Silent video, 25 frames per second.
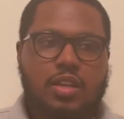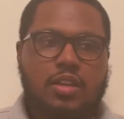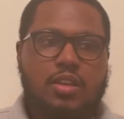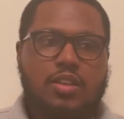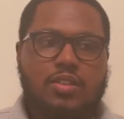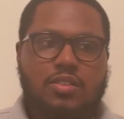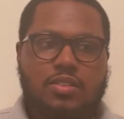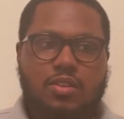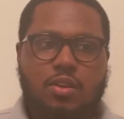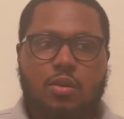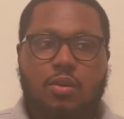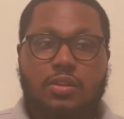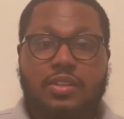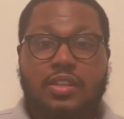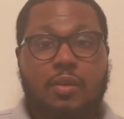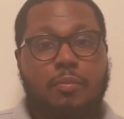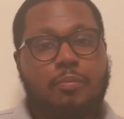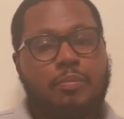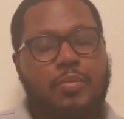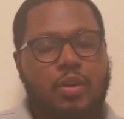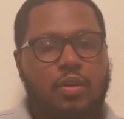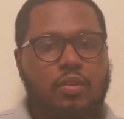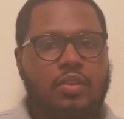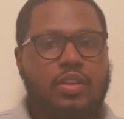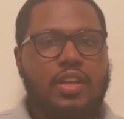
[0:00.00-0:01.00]
So they're
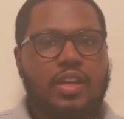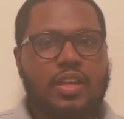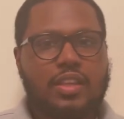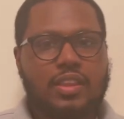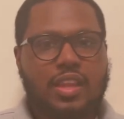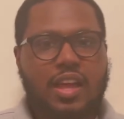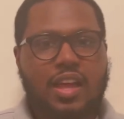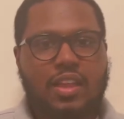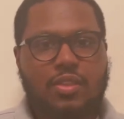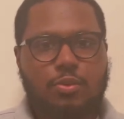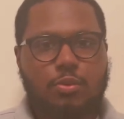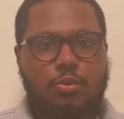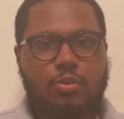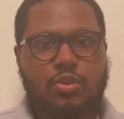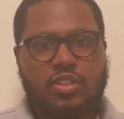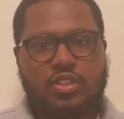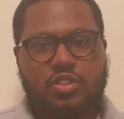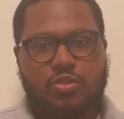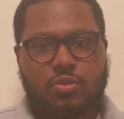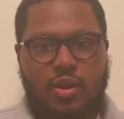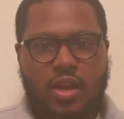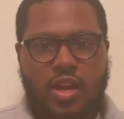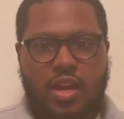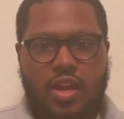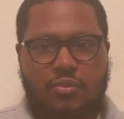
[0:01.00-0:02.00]
building a lot through the
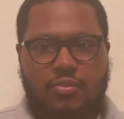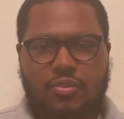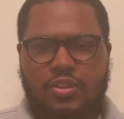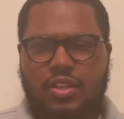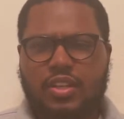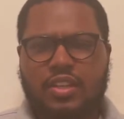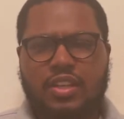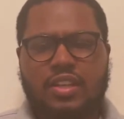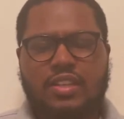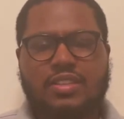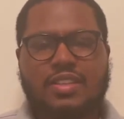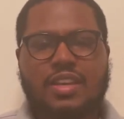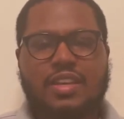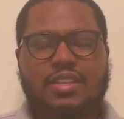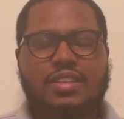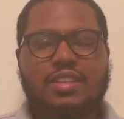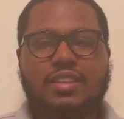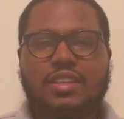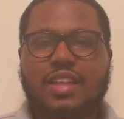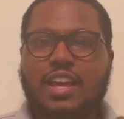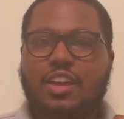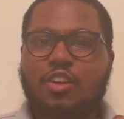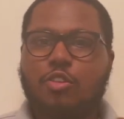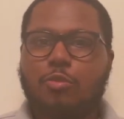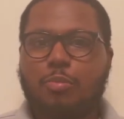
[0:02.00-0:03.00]
draft, and it takes a
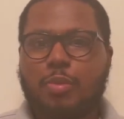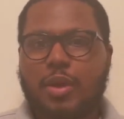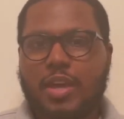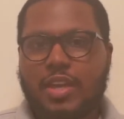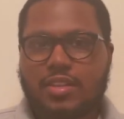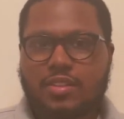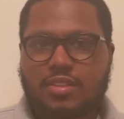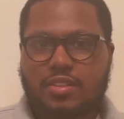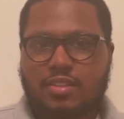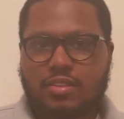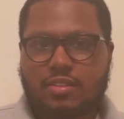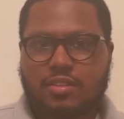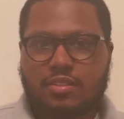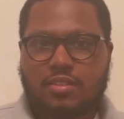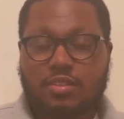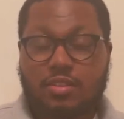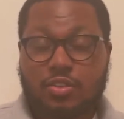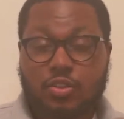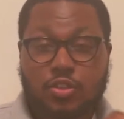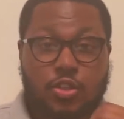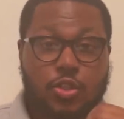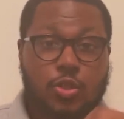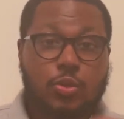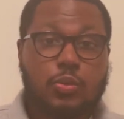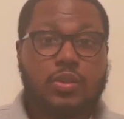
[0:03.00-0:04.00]
lot of patience to
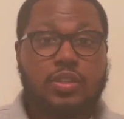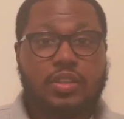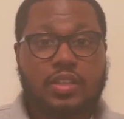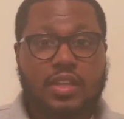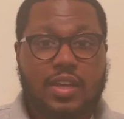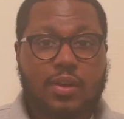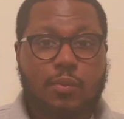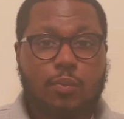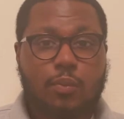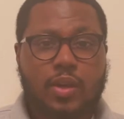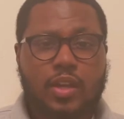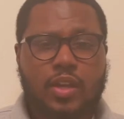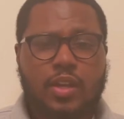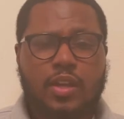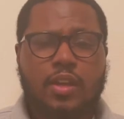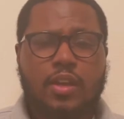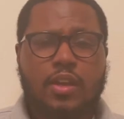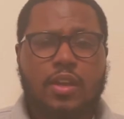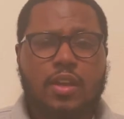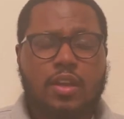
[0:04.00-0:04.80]
do it that way.